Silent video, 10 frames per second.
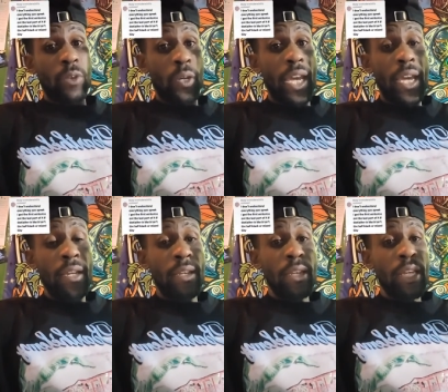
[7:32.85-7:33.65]
Okay?
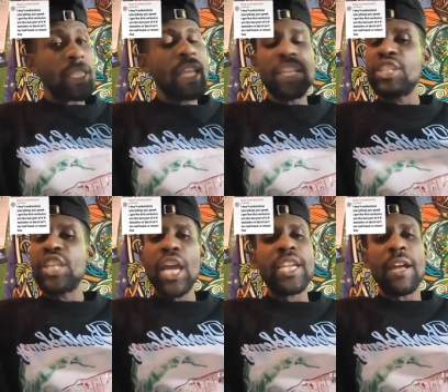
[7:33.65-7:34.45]
It's not the
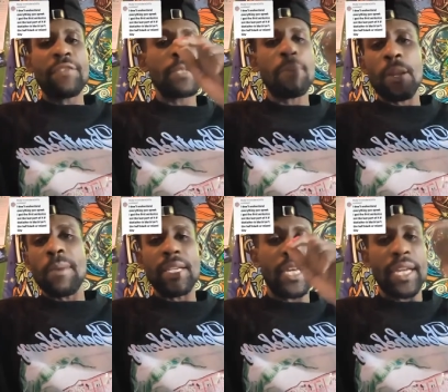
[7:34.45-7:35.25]
joining of the
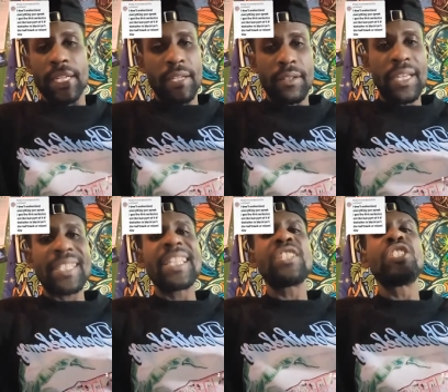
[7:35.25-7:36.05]
sperm and the egg.
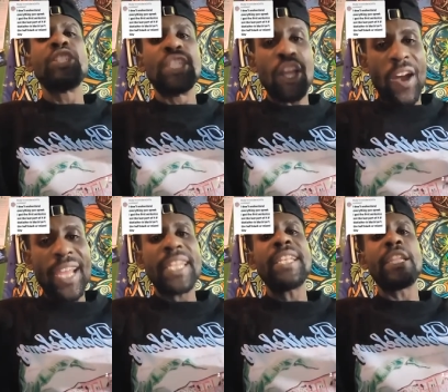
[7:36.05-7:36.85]
It's the
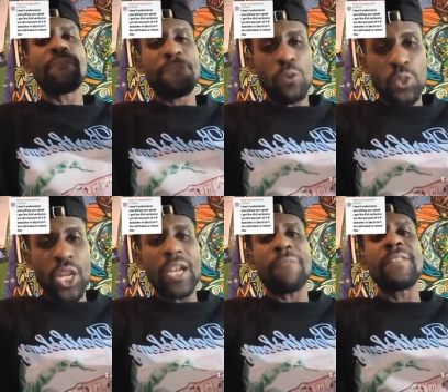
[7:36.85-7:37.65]
joining, the
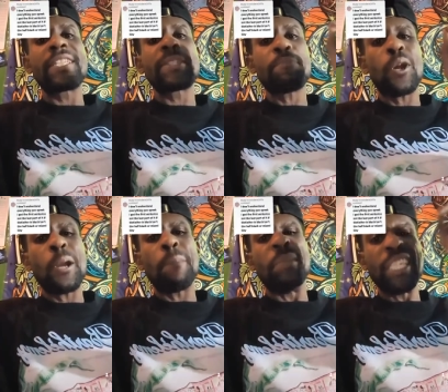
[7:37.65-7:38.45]
fusion of the
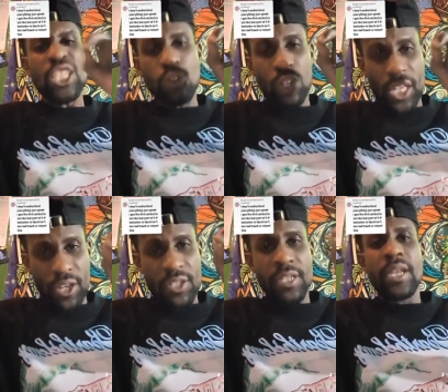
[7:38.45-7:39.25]
sperm
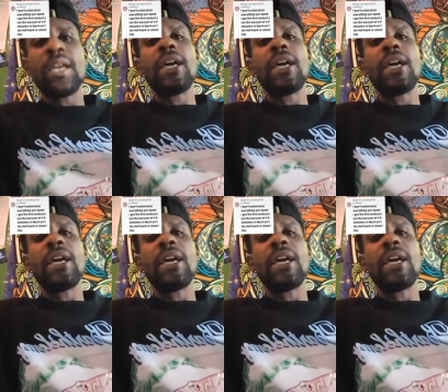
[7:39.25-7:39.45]
nucleus